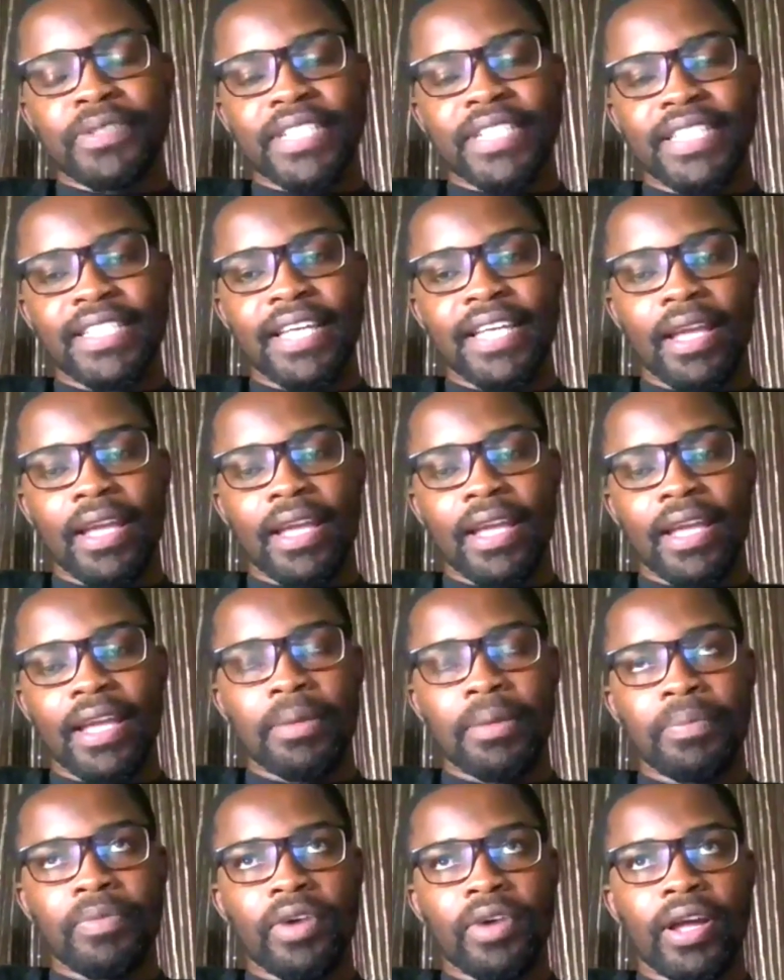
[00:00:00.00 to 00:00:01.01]
say
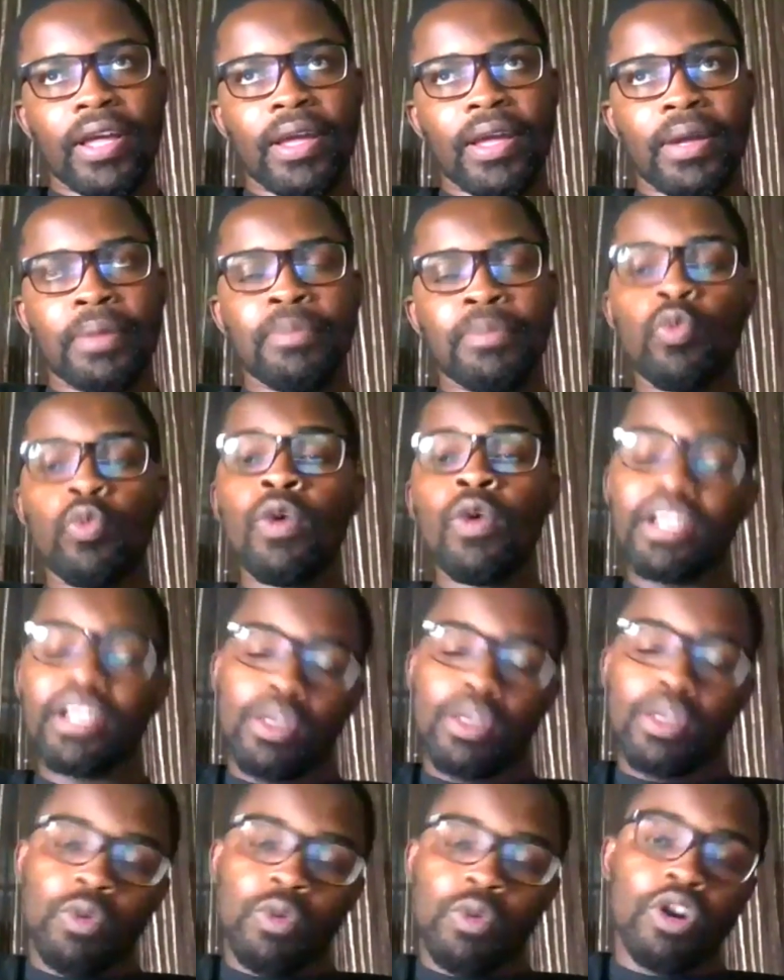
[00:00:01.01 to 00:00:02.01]
where the
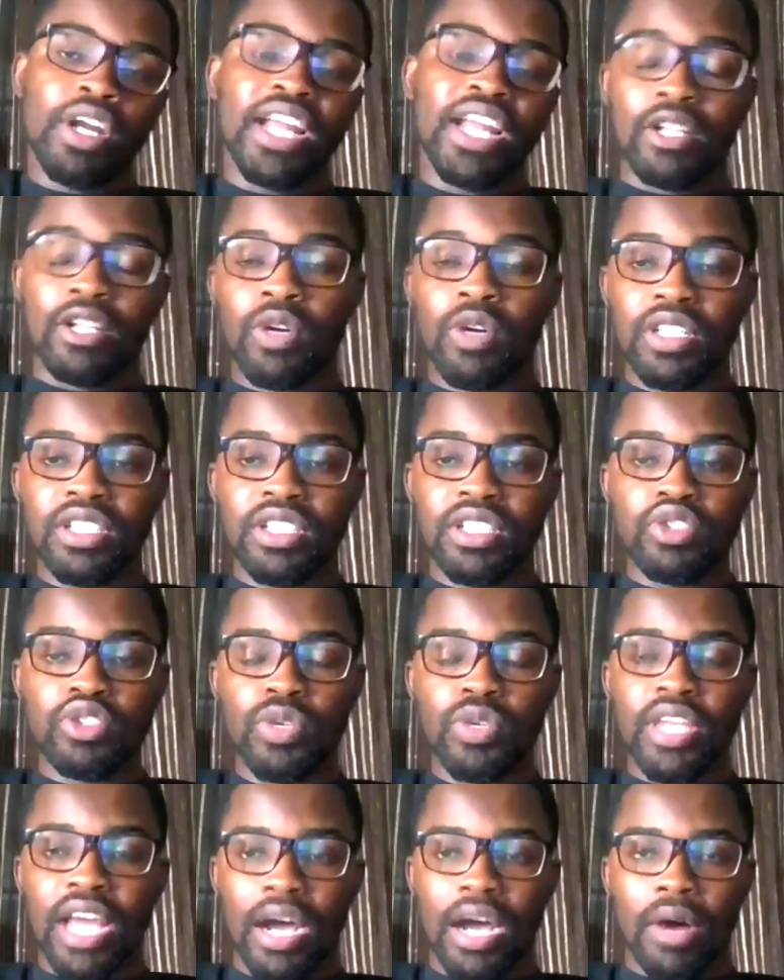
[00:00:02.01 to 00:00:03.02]
world has gotten to
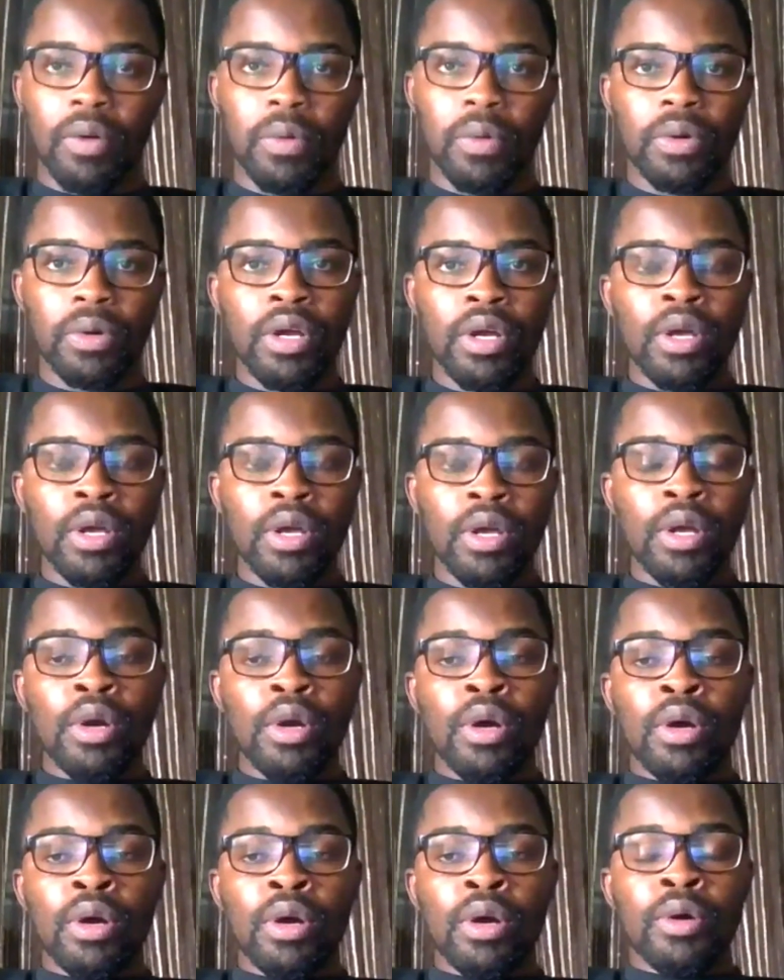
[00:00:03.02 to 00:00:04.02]
now,
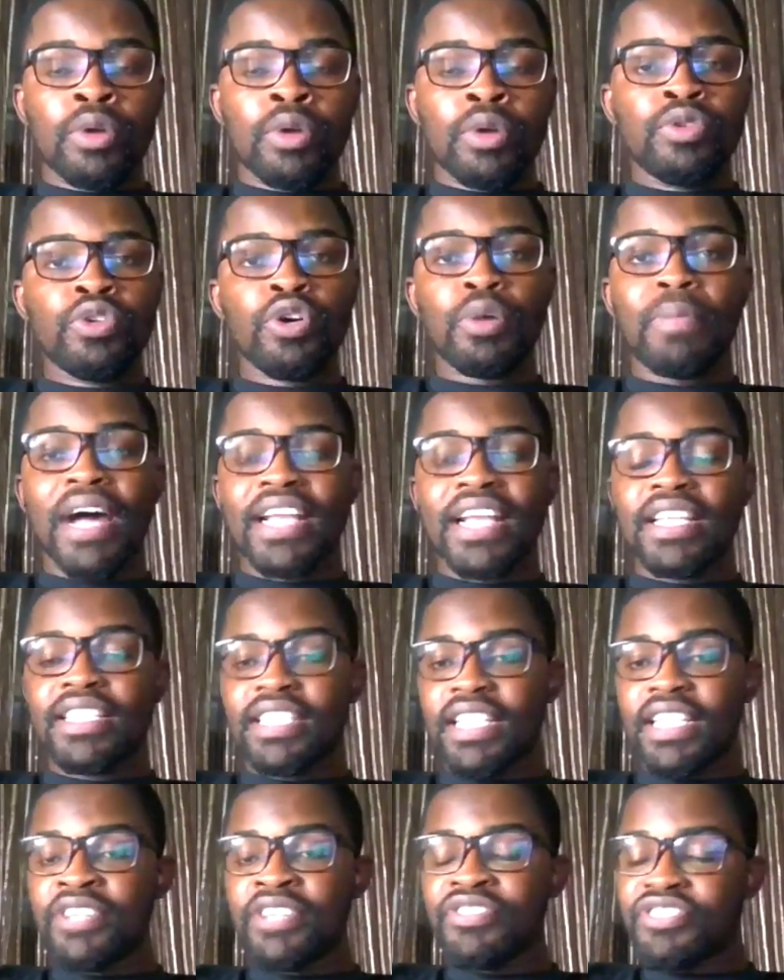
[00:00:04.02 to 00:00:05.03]
nobody's
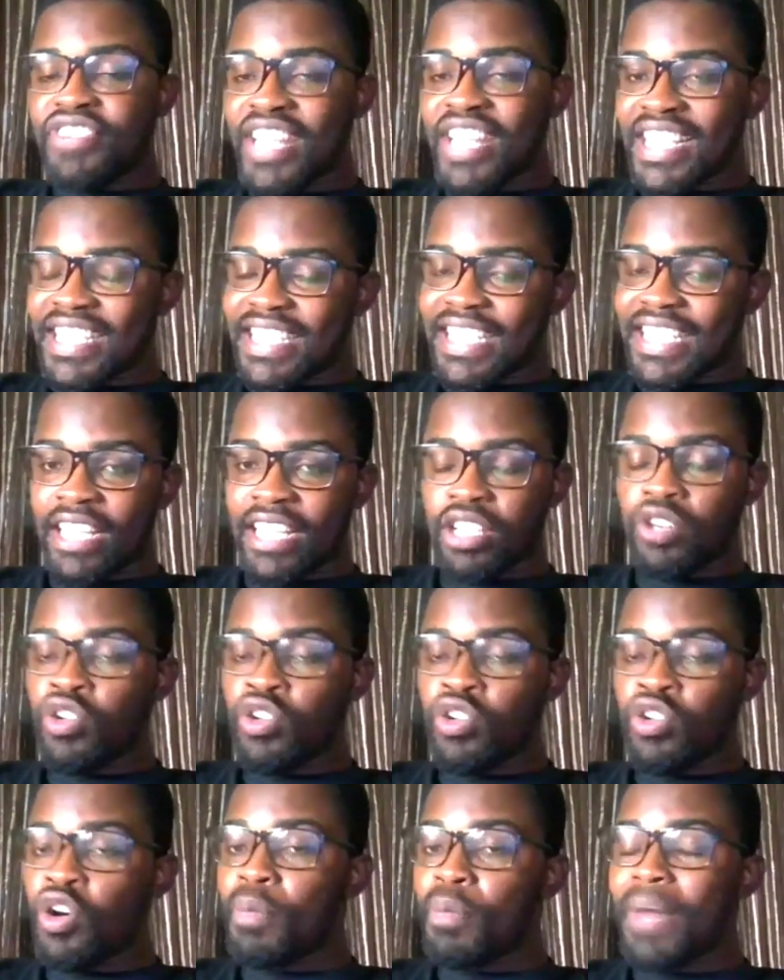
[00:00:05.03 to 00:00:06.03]
interested,
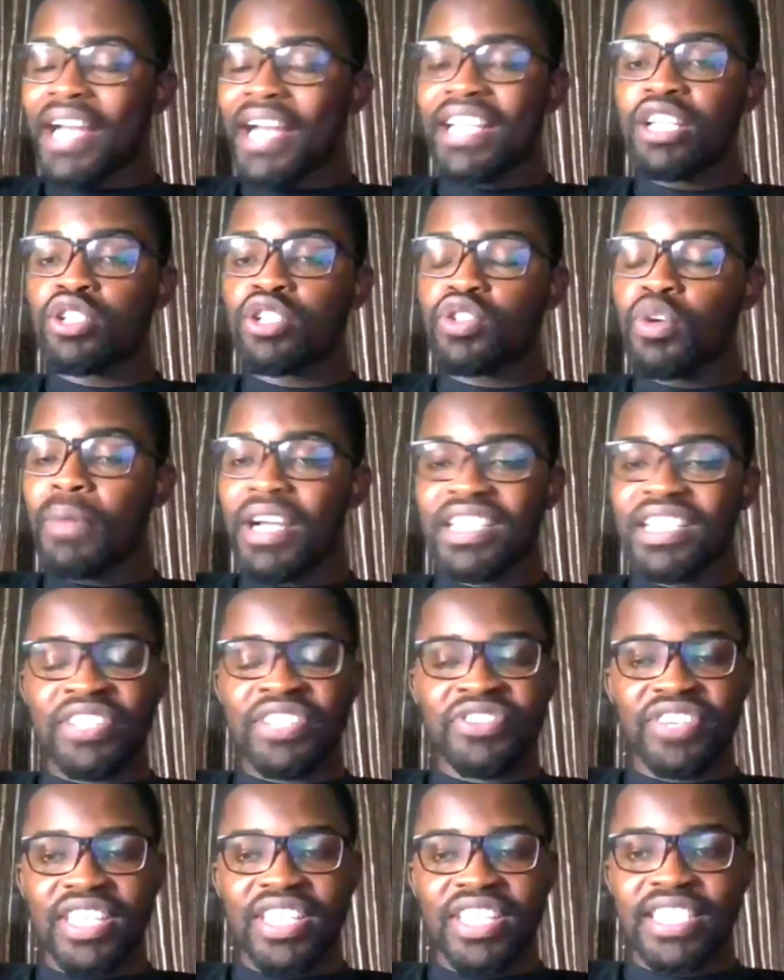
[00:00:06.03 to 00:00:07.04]
nobody is so much
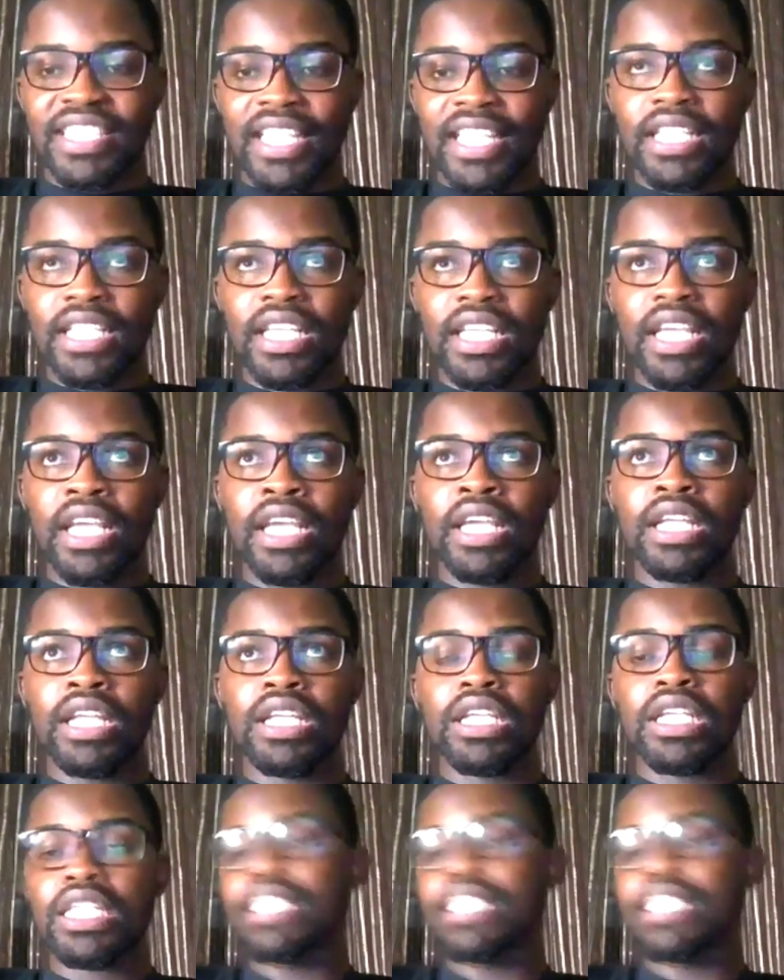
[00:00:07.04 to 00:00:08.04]
interested in
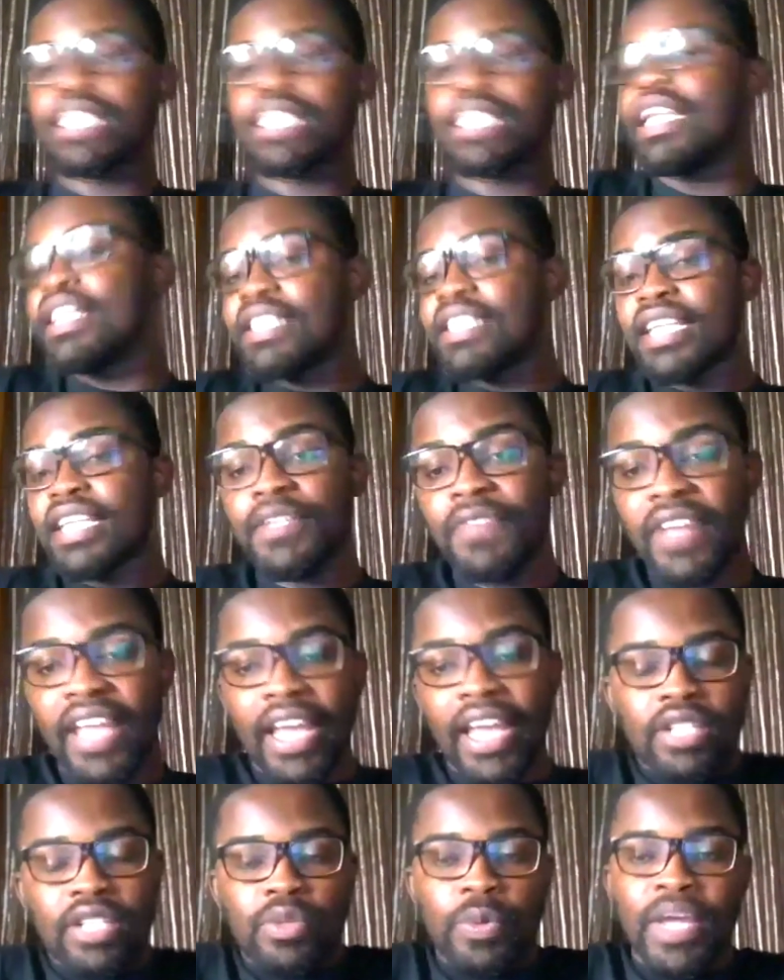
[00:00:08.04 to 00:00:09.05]
the certificate
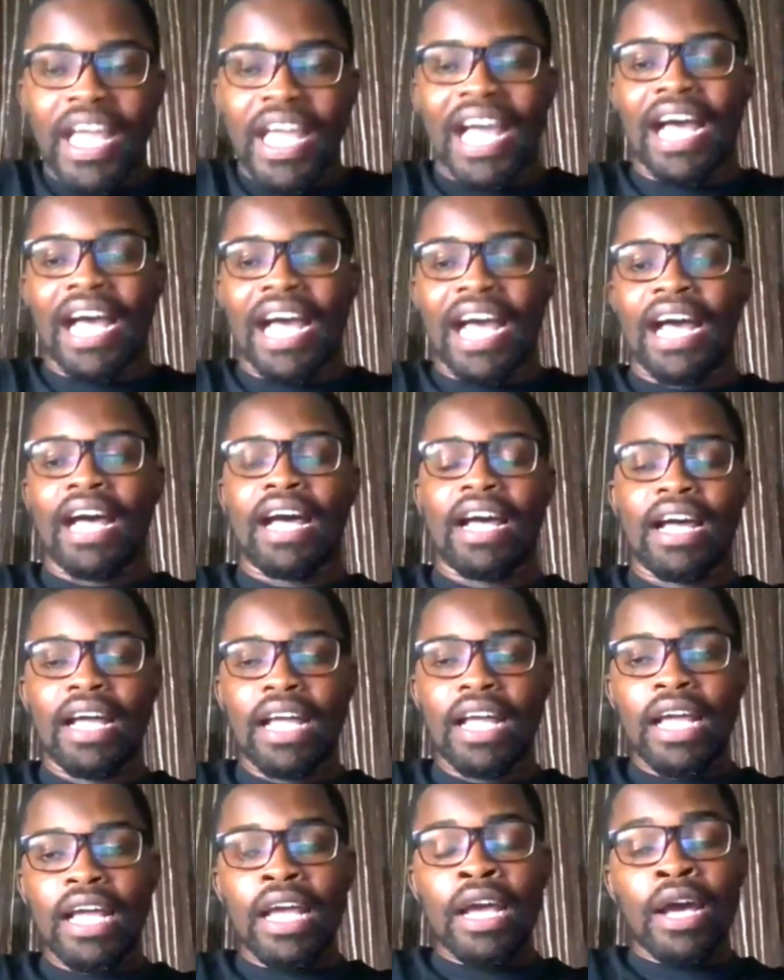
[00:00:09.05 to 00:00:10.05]
we are
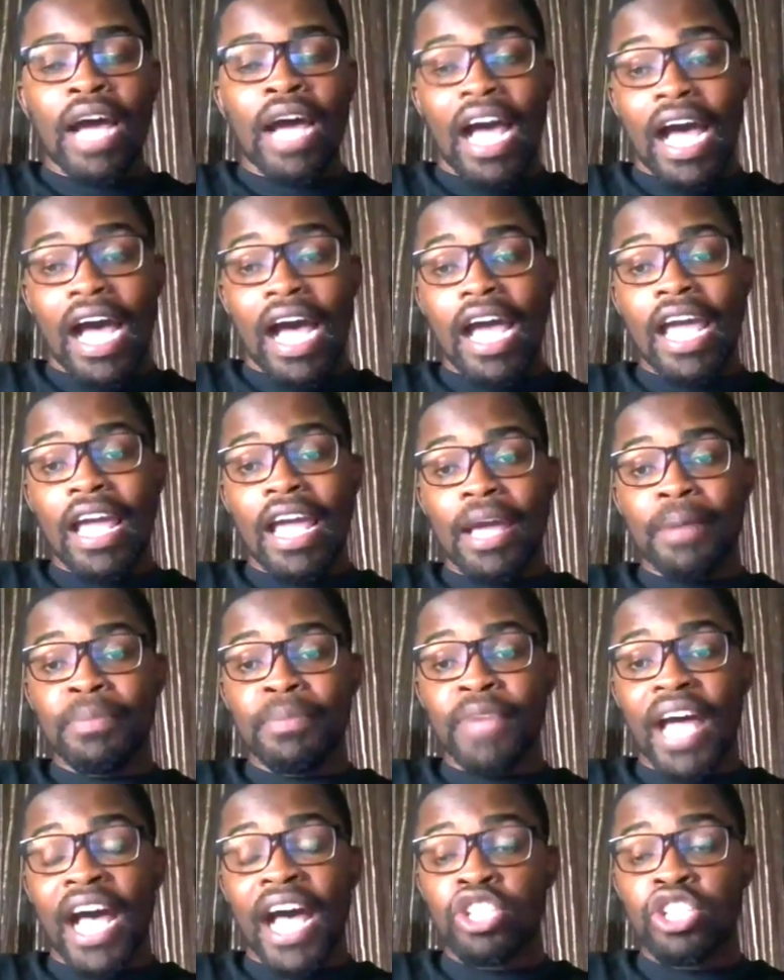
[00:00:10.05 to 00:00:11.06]

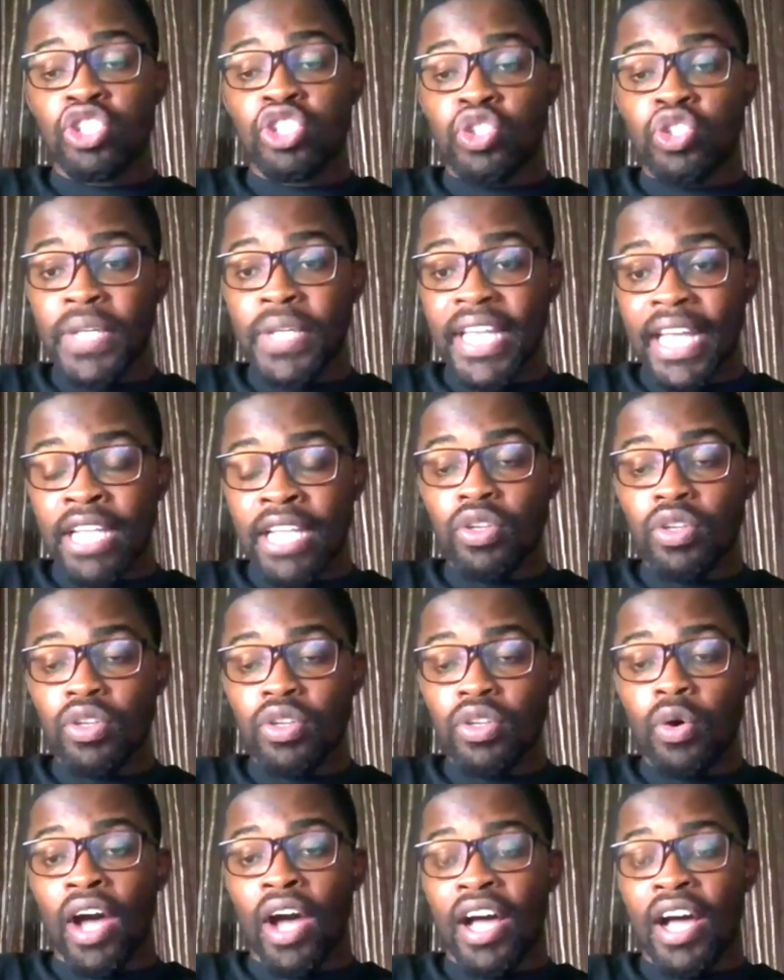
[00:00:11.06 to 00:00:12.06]
our student or
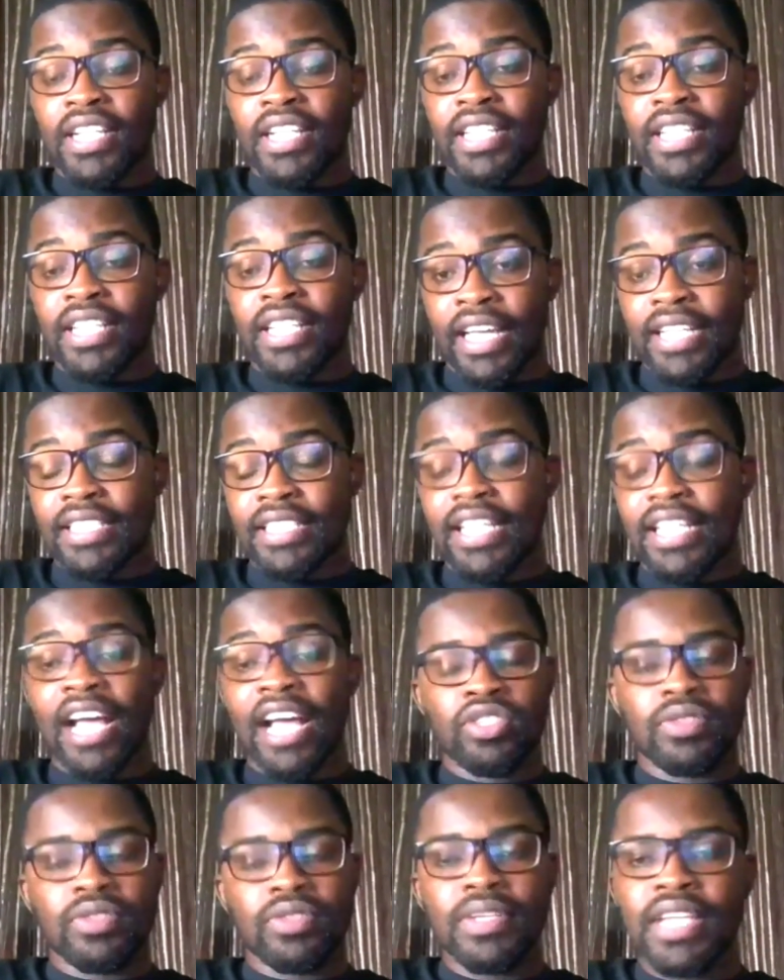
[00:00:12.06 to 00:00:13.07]
our, yes, our
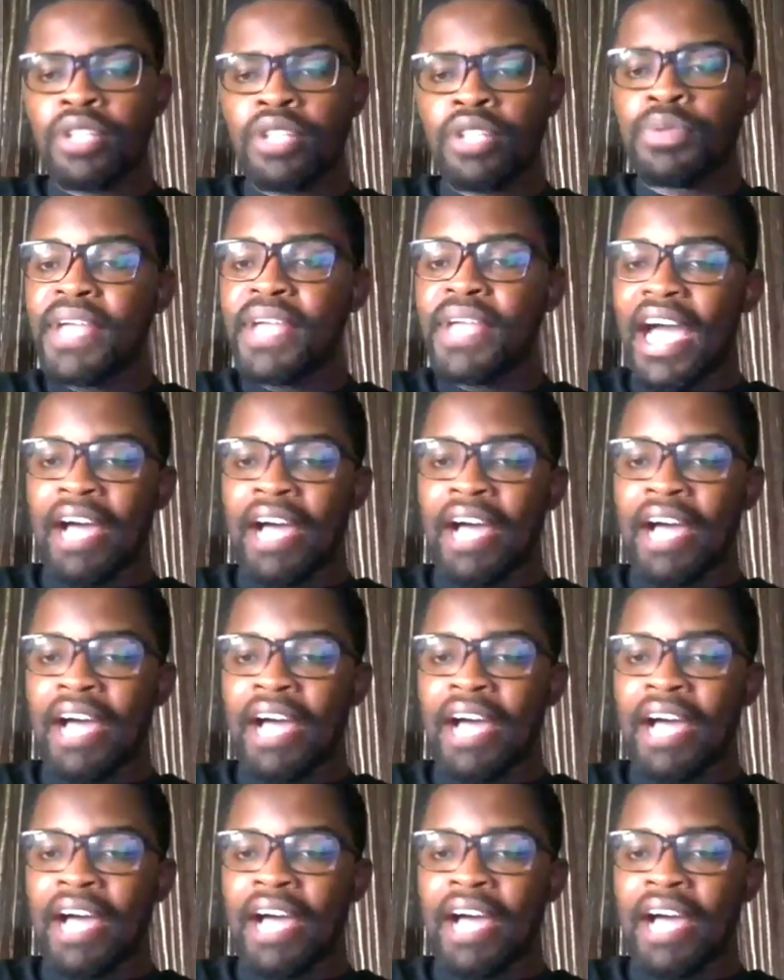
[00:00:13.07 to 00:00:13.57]
student we are